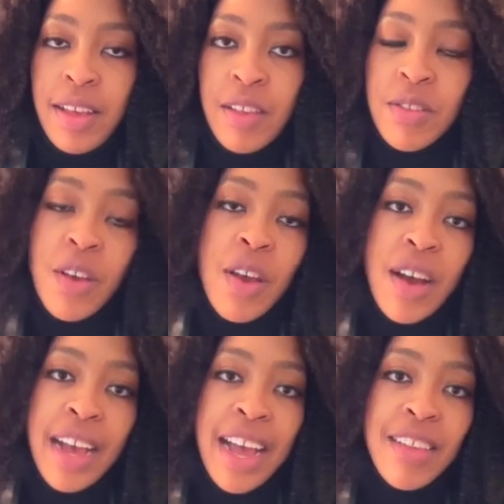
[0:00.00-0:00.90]
So
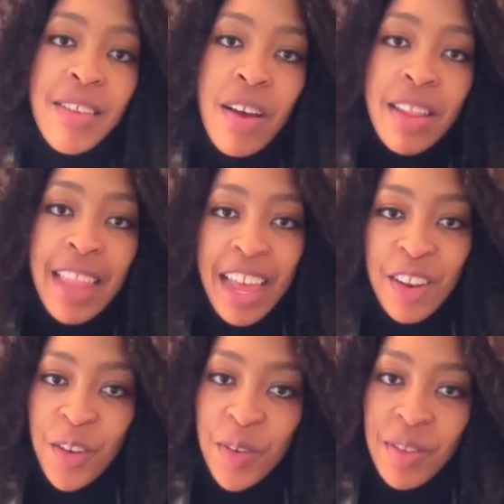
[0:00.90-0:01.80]
yeah, guys, on that
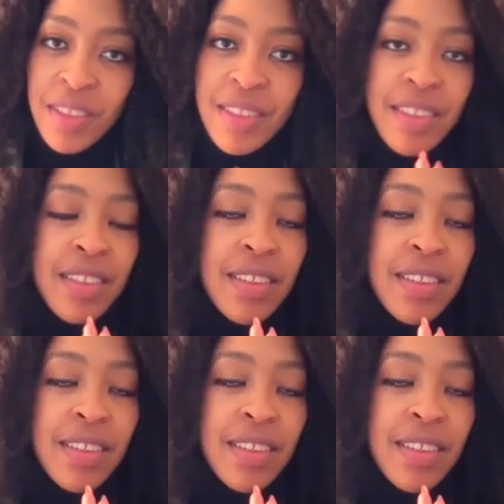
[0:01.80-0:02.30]
note,